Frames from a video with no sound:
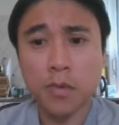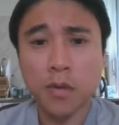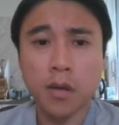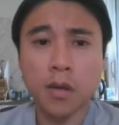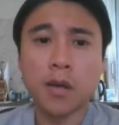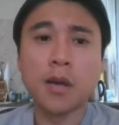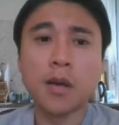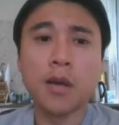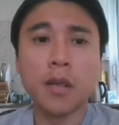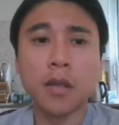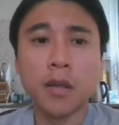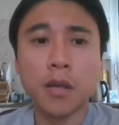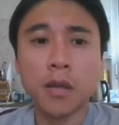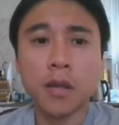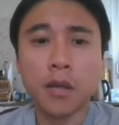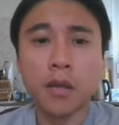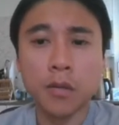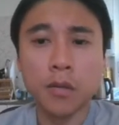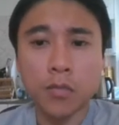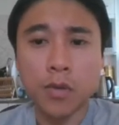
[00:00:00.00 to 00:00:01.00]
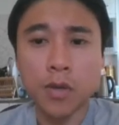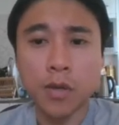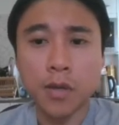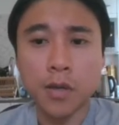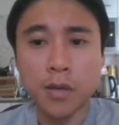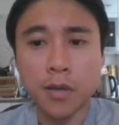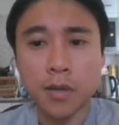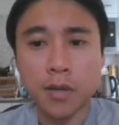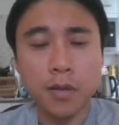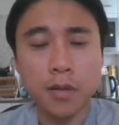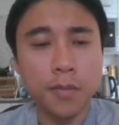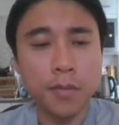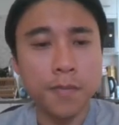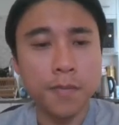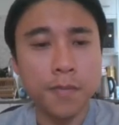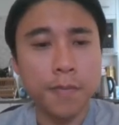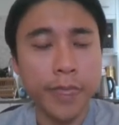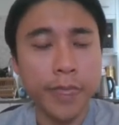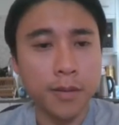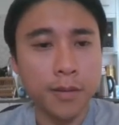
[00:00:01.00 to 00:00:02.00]
and then we
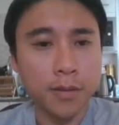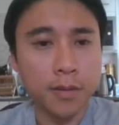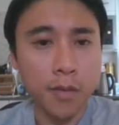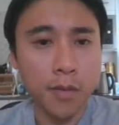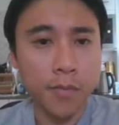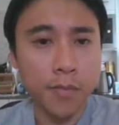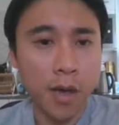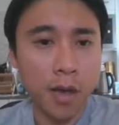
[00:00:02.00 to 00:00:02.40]
c-bet